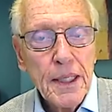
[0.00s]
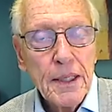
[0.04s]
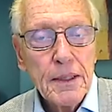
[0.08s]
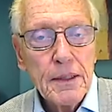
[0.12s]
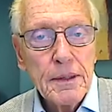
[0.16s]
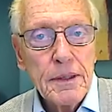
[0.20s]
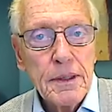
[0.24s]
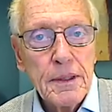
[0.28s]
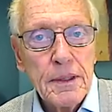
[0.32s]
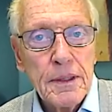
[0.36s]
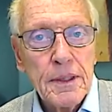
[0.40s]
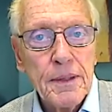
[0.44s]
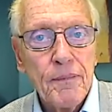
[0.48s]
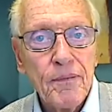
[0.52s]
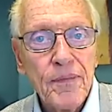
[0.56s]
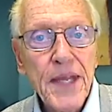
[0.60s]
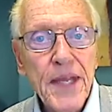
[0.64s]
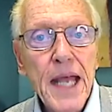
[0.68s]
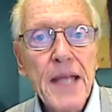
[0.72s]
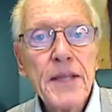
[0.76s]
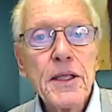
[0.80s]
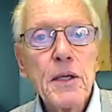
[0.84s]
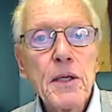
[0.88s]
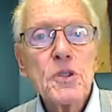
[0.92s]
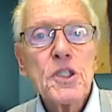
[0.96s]
And
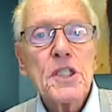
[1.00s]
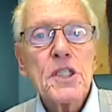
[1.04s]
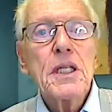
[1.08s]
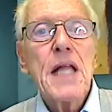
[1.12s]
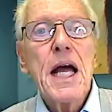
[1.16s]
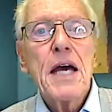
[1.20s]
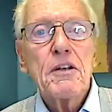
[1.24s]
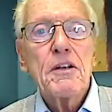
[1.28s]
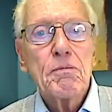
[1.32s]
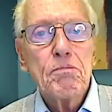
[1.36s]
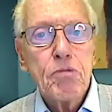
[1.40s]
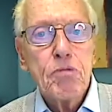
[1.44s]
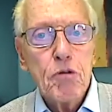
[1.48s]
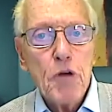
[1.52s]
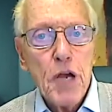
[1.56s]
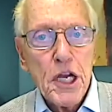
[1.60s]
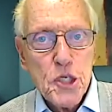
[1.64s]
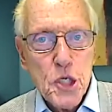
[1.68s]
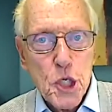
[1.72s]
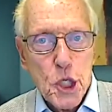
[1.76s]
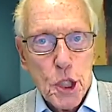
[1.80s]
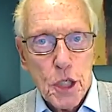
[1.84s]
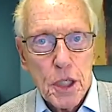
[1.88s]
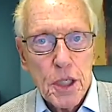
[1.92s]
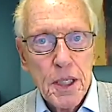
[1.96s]
there was a lot of
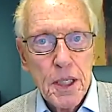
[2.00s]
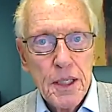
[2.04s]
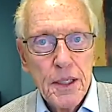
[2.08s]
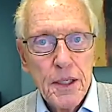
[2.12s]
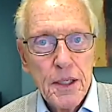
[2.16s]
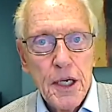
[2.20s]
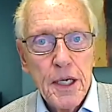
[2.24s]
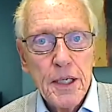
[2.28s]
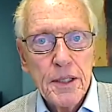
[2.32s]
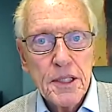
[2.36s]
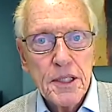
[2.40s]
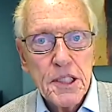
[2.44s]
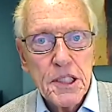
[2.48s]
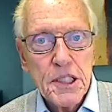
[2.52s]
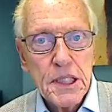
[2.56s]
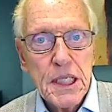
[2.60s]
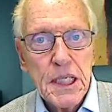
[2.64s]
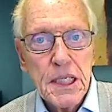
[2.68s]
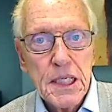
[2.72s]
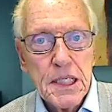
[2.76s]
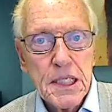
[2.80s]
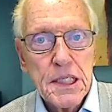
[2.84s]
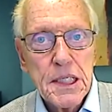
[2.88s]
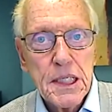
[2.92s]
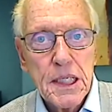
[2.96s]
pressure on the
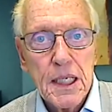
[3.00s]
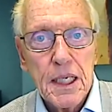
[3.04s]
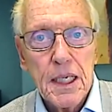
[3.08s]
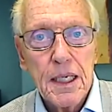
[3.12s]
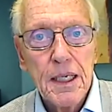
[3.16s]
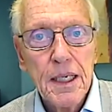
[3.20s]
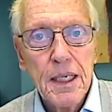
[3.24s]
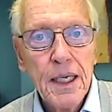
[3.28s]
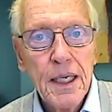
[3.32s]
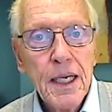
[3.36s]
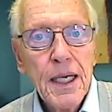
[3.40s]
CDC.